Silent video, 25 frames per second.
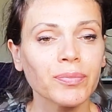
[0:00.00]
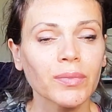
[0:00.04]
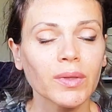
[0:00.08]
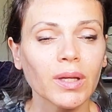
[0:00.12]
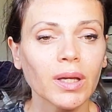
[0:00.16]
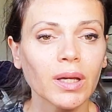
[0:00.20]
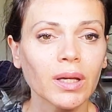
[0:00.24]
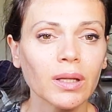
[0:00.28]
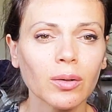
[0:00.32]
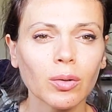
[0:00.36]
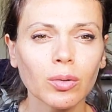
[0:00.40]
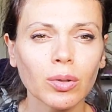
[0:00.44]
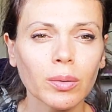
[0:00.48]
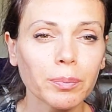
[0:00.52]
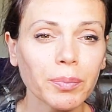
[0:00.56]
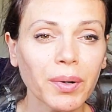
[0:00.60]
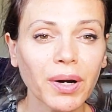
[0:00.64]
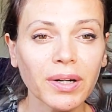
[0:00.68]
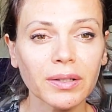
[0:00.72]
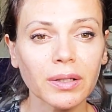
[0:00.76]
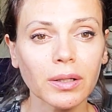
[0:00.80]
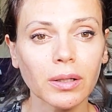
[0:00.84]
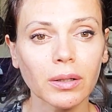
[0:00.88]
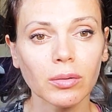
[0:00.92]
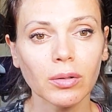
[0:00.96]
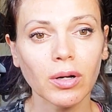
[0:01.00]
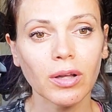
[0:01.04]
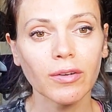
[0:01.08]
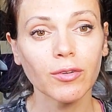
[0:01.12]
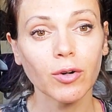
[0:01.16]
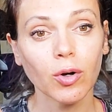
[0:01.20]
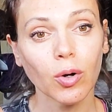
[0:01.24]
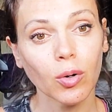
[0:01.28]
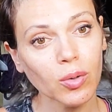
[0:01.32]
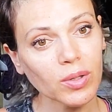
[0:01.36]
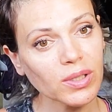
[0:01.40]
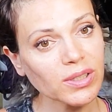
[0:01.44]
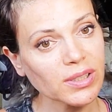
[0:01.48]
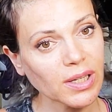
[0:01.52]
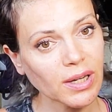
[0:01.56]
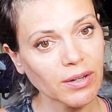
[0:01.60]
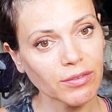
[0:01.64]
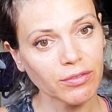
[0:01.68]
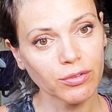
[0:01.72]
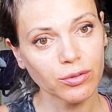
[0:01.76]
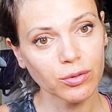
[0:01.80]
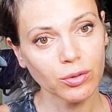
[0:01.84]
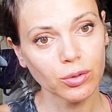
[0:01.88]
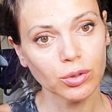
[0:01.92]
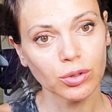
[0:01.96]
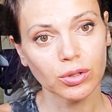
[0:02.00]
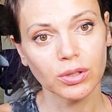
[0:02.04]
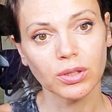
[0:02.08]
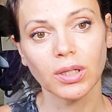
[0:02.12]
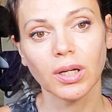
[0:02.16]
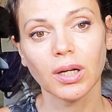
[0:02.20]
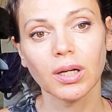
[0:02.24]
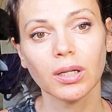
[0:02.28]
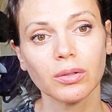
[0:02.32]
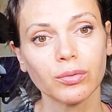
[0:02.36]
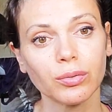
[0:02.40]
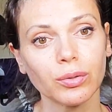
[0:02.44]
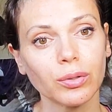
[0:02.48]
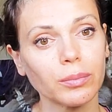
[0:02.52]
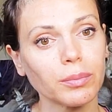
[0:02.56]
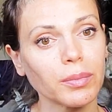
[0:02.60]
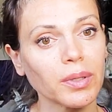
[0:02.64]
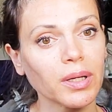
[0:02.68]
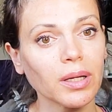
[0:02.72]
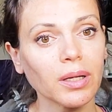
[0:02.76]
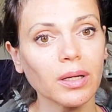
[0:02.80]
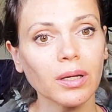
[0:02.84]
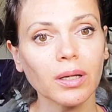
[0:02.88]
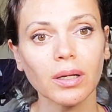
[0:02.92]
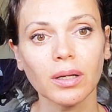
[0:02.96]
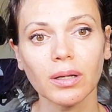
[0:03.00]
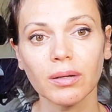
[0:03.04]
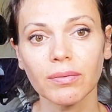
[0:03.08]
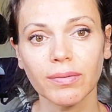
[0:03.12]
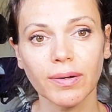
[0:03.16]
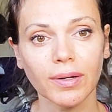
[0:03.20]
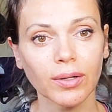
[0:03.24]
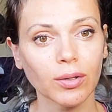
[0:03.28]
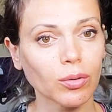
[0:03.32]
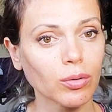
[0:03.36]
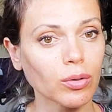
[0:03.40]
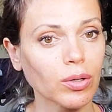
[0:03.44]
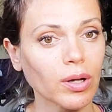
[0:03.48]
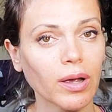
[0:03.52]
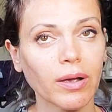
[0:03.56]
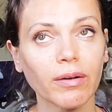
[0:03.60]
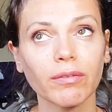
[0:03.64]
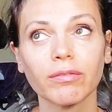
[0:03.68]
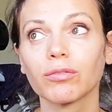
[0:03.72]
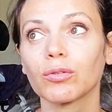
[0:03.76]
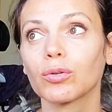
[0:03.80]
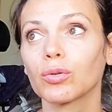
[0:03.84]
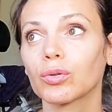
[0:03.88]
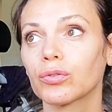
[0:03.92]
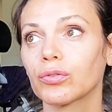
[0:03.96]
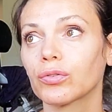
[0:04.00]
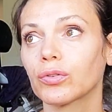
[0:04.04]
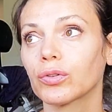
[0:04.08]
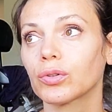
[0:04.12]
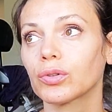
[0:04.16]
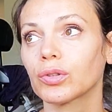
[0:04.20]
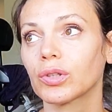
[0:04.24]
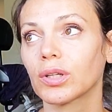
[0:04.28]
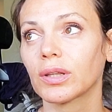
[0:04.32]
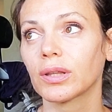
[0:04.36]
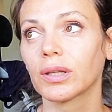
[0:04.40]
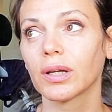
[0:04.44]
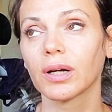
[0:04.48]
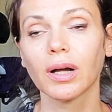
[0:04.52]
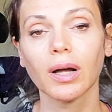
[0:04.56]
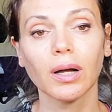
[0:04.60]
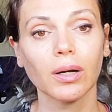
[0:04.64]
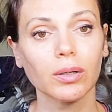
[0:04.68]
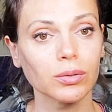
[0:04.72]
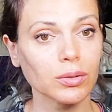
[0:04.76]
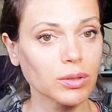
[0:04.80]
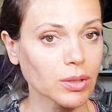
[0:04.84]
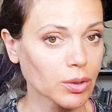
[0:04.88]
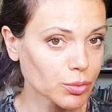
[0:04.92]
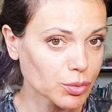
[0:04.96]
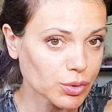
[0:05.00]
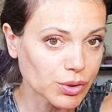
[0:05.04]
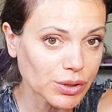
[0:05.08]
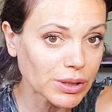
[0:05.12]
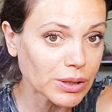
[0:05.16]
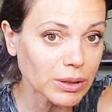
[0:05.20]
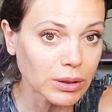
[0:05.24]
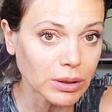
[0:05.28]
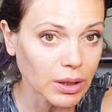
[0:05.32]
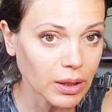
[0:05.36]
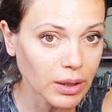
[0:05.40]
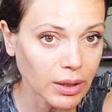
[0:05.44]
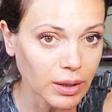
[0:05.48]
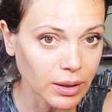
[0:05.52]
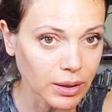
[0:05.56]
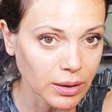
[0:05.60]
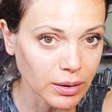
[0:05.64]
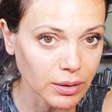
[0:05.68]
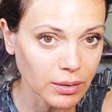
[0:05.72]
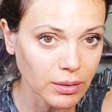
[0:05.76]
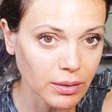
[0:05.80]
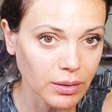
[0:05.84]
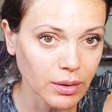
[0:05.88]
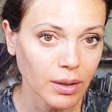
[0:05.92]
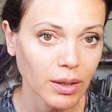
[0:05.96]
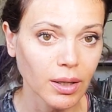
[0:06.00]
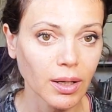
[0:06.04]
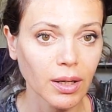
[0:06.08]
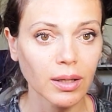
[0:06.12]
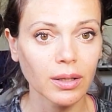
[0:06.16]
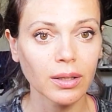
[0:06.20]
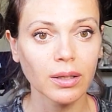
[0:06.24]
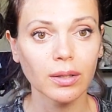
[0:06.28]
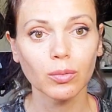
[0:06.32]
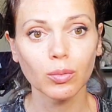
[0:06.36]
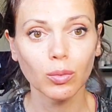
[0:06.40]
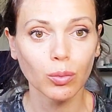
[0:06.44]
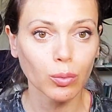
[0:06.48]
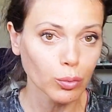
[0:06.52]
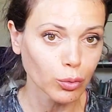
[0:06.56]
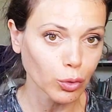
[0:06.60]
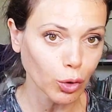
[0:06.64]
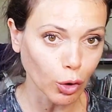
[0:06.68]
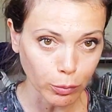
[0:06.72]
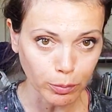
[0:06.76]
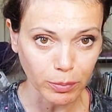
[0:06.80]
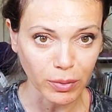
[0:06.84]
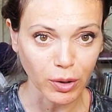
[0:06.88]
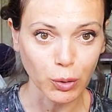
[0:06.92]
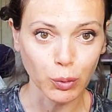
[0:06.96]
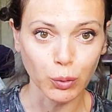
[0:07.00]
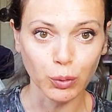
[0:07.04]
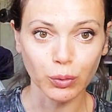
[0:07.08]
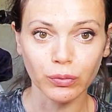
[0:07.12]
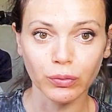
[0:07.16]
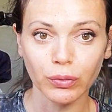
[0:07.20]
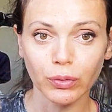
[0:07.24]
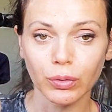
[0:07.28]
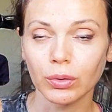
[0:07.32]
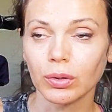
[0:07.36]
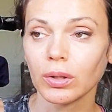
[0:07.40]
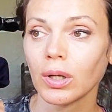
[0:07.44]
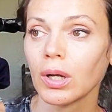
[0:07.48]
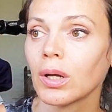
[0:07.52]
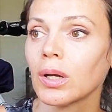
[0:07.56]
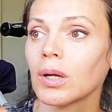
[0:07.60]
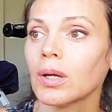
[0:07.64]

And on a practical level, I always have food. For me, if I don't have good food in the house, I'll still eat and it will not be good food.